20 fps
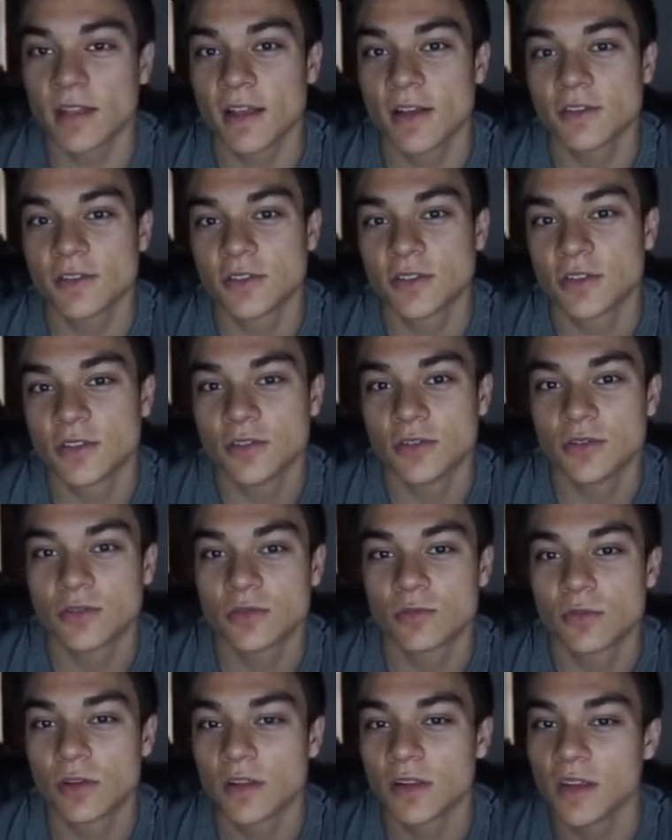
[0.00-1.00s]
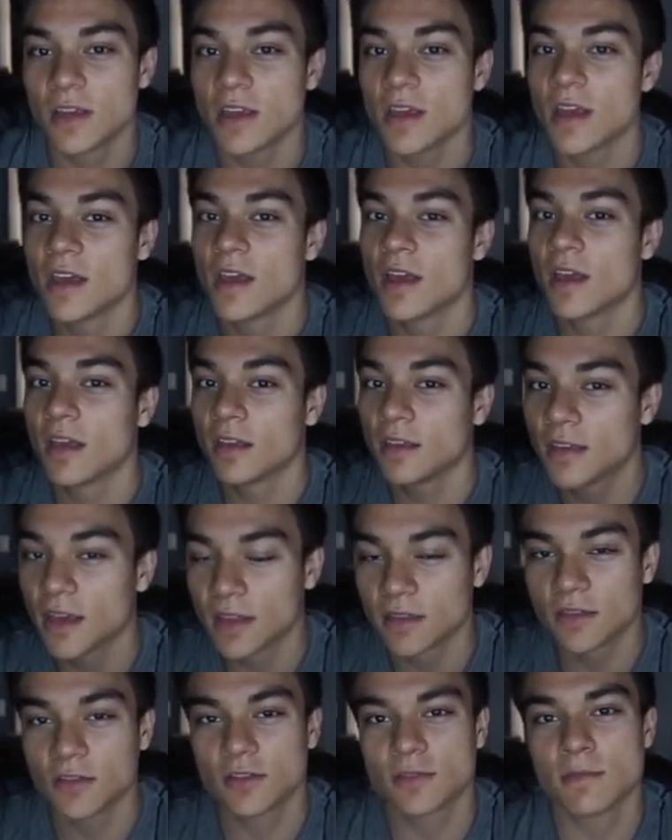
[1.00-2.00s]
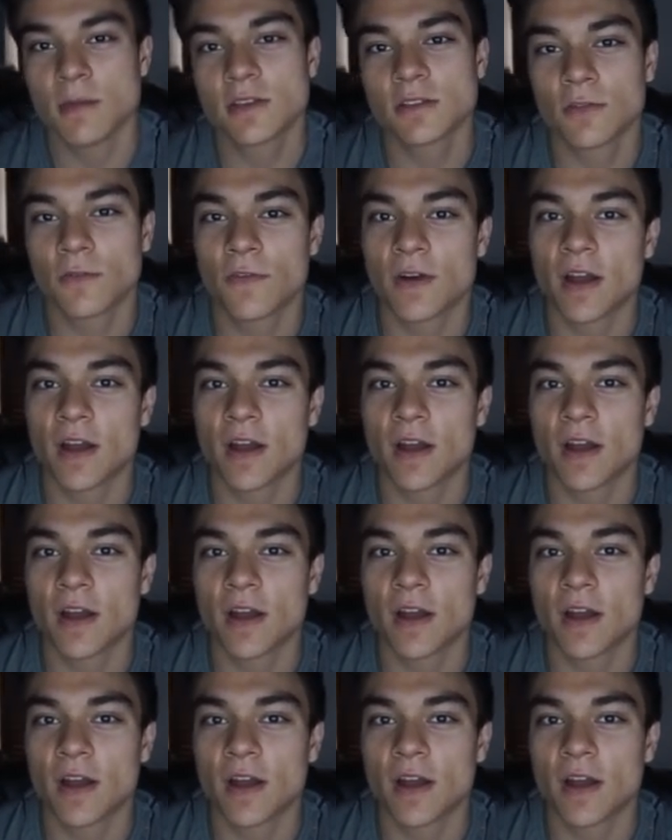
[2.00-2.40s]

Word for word: allows you to do is really get those muscle